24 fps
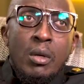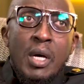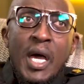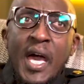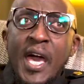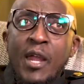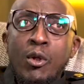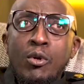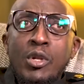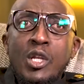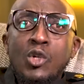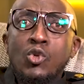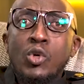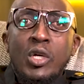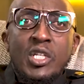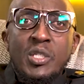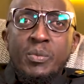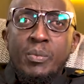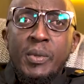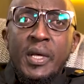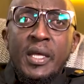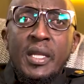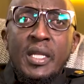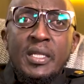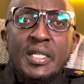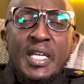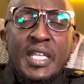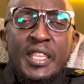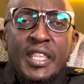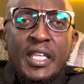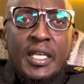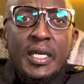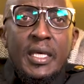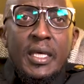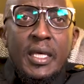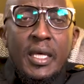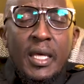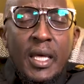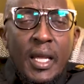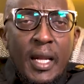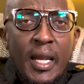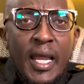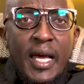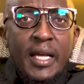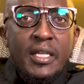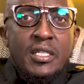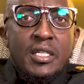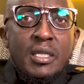I don't need to explain it. I think he
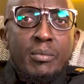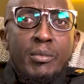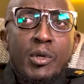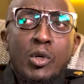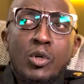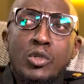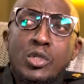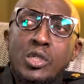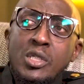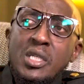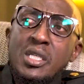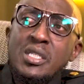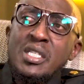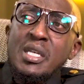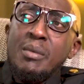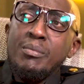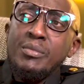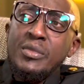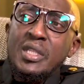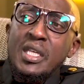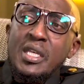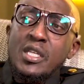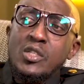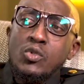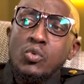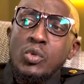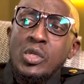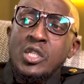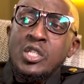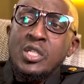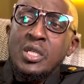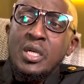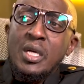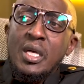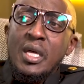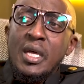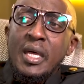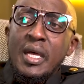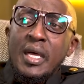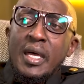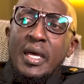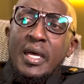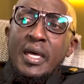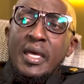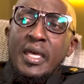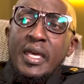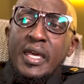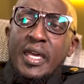likes it because you see some things which
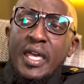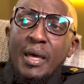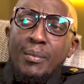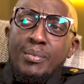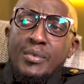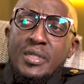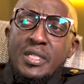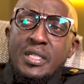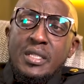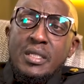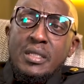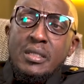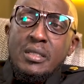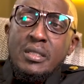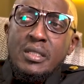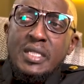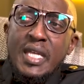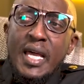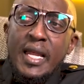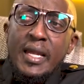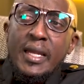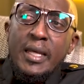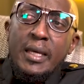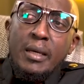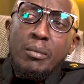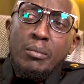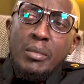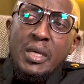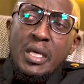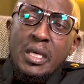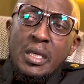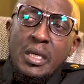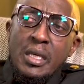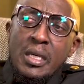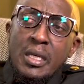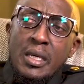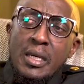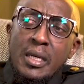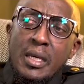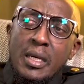he kept telling me